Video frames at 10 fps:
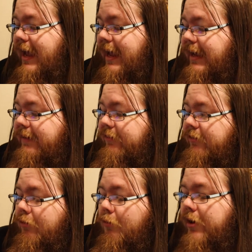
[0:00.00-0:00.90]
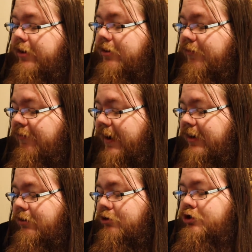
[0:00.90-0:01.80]
and where your
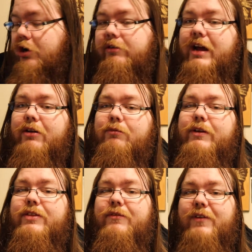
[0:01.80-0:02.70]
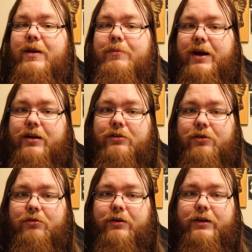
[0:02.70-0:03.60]
final showdown with the Vampire
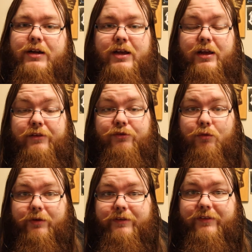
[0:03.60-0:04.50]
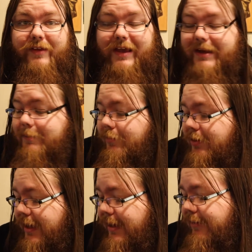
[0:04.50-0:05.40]
Lord is going to take
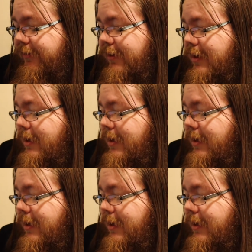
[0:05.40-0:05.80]
place.